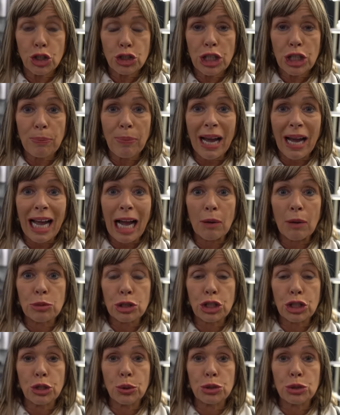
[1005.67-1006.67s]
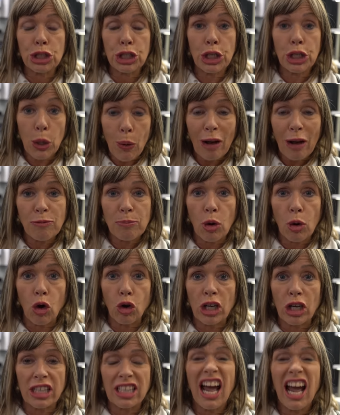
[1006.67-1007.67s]
judging by how much Gucci you have,
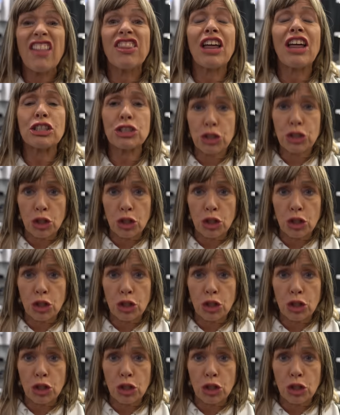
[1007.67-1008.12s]
Morgan, that